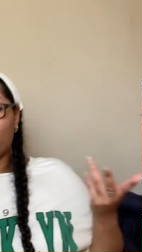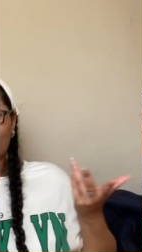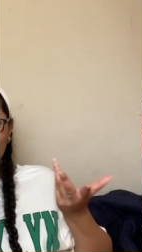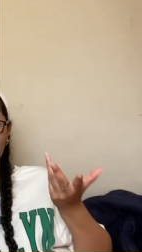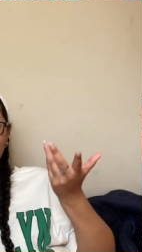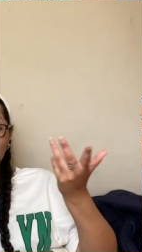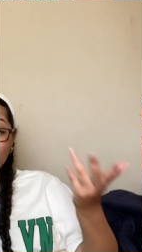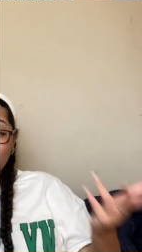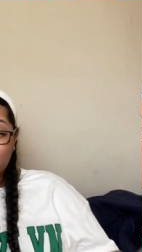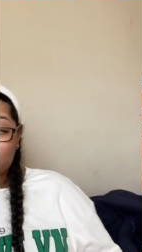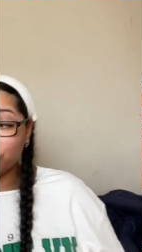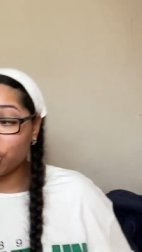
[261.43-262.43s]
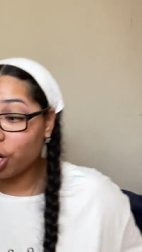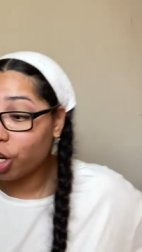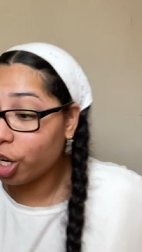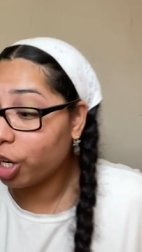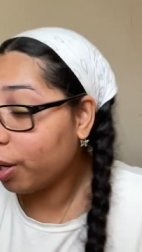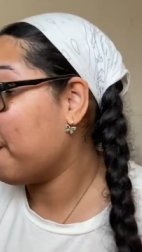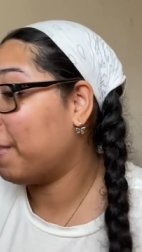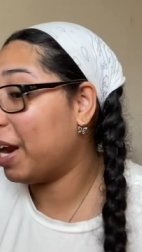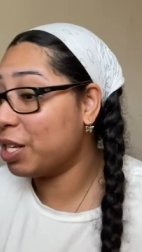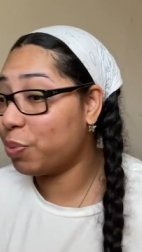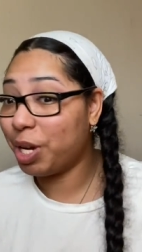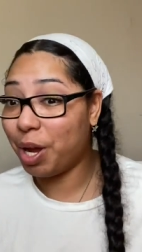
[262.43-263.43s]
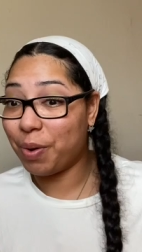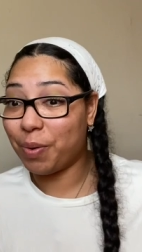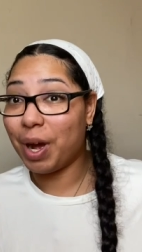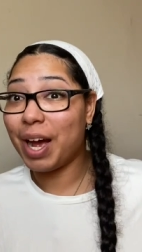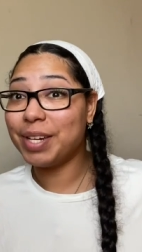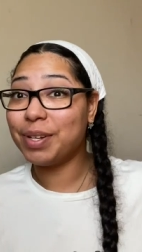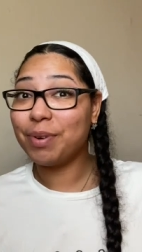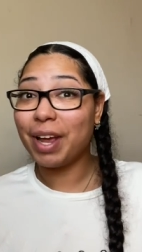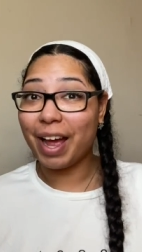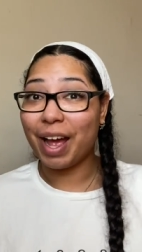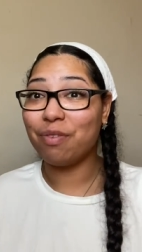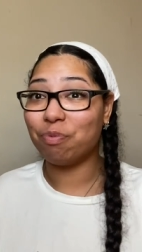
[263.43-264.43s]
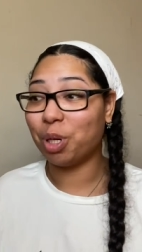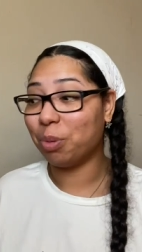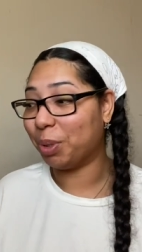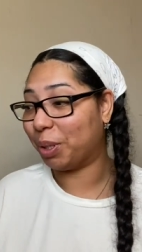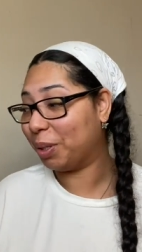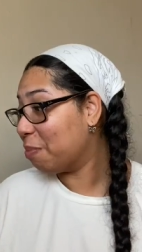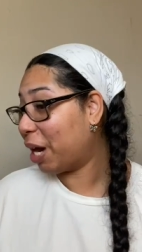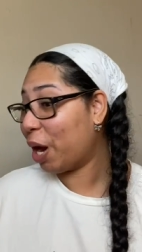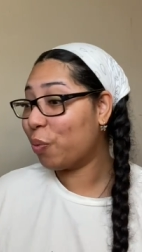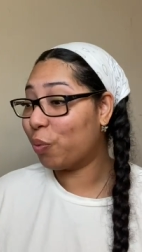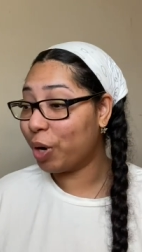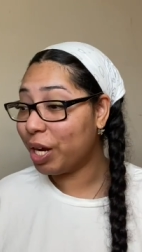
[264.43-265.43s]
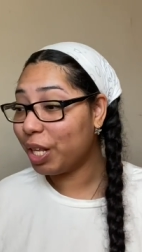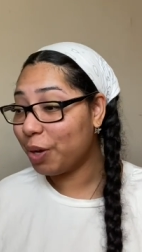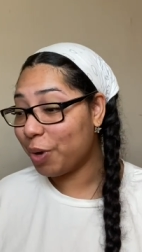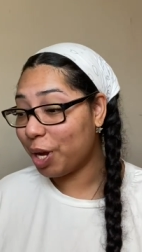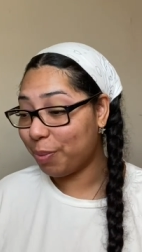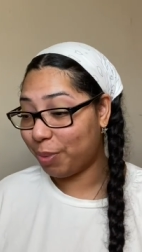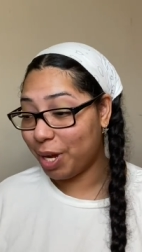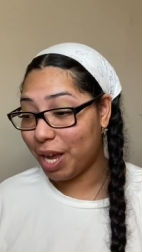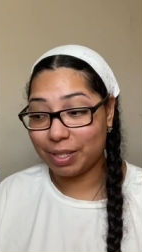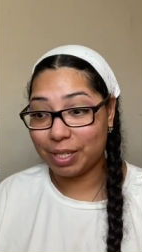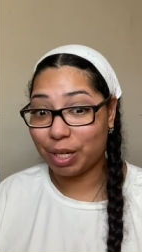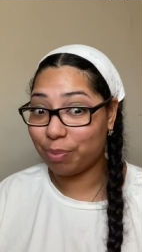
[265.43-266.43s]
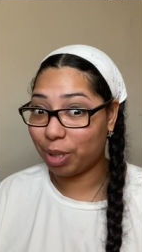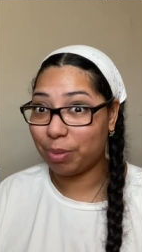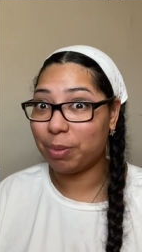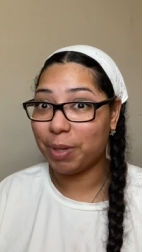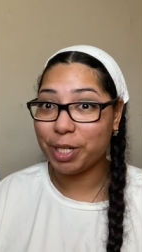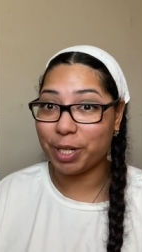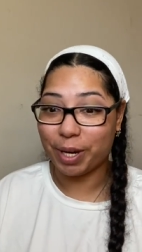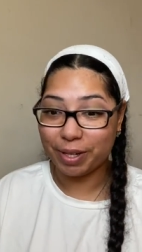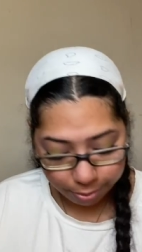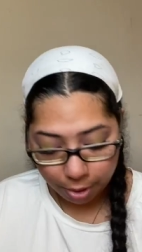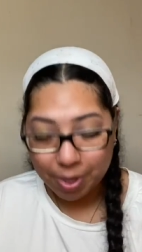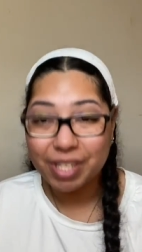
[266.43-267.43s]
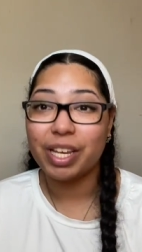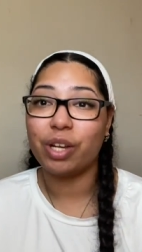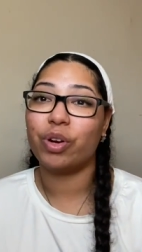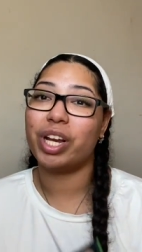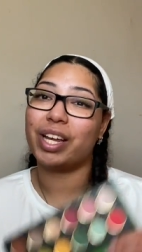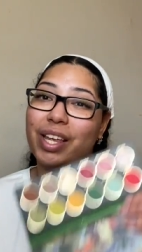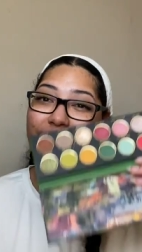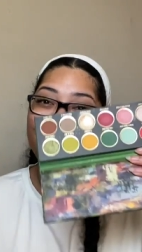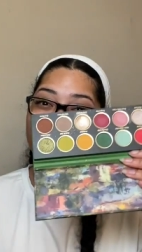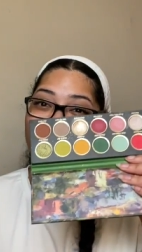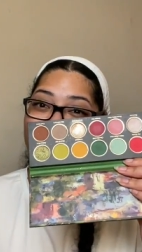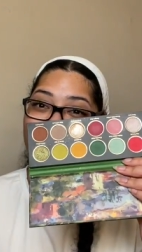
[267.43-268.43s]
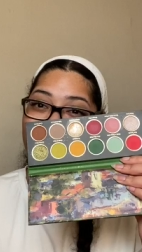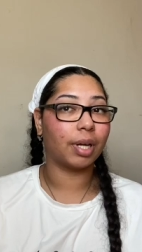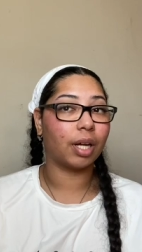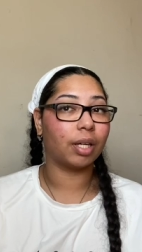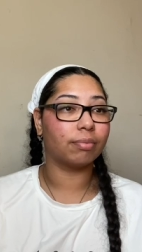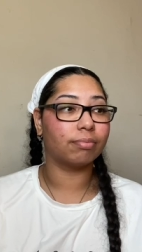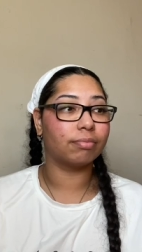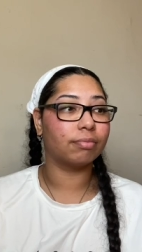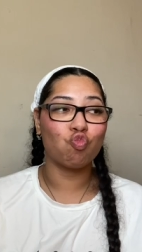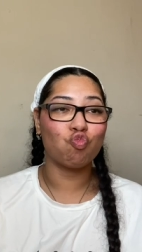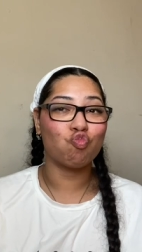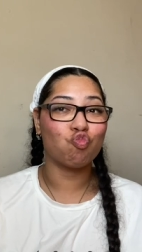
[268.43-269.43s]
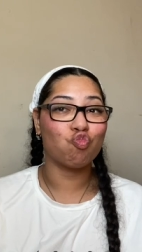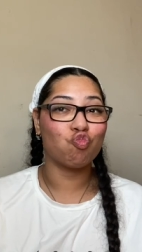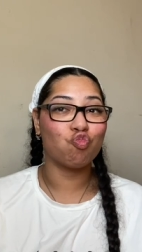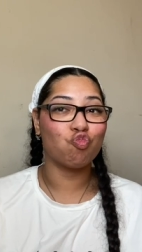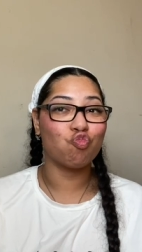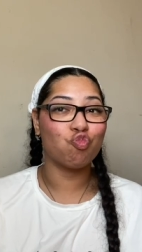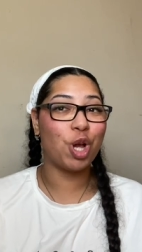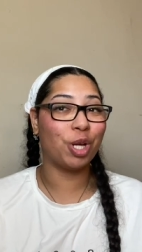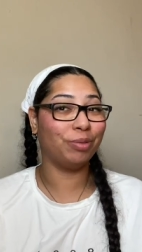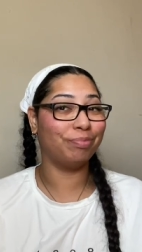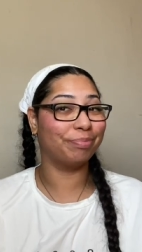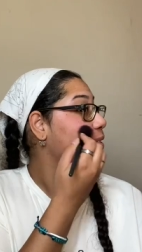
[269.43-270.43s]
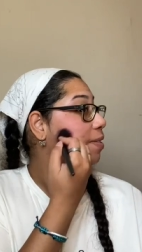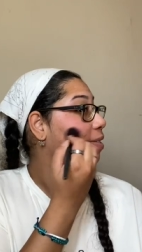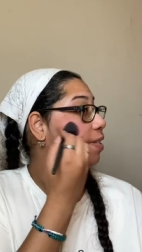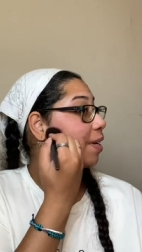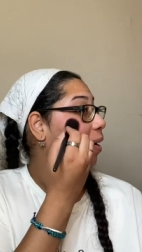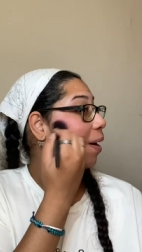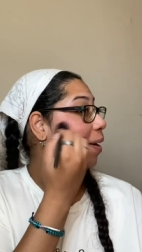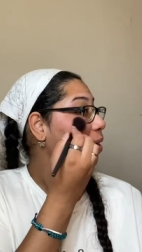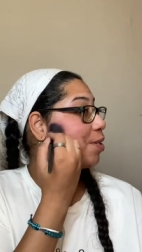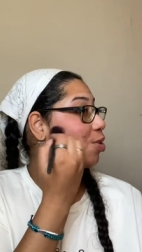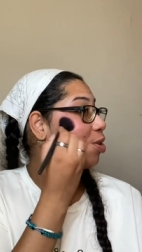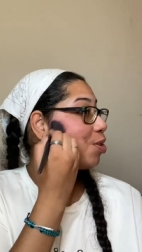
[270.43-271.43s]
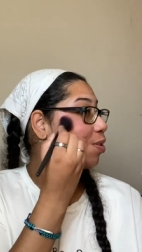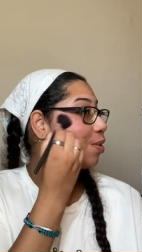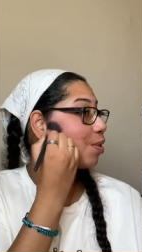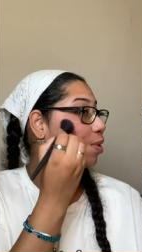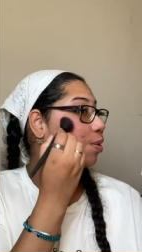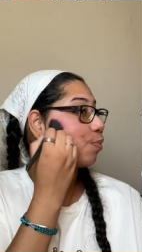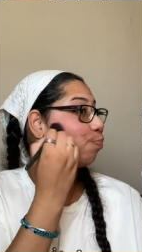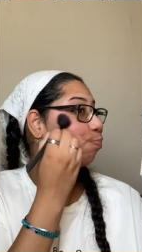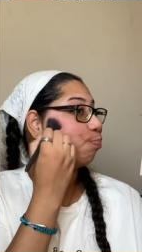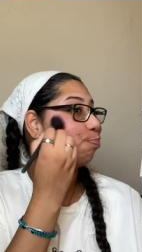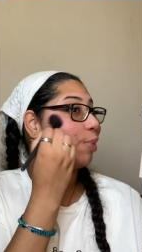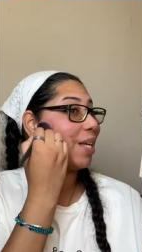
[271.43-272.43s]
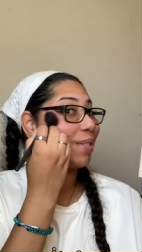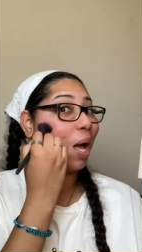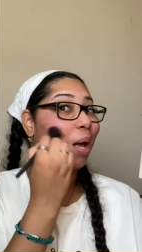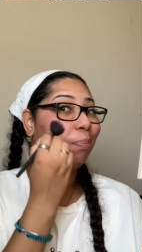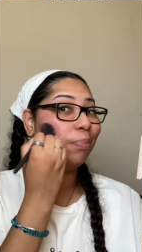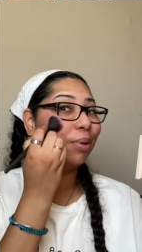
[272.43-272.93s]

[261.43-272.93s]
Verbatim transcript: purple blush on her. But as we know, I don't have purple, but I really want to put some purple blush on. Maybe Sangria Kiss. Um, did I just mess up?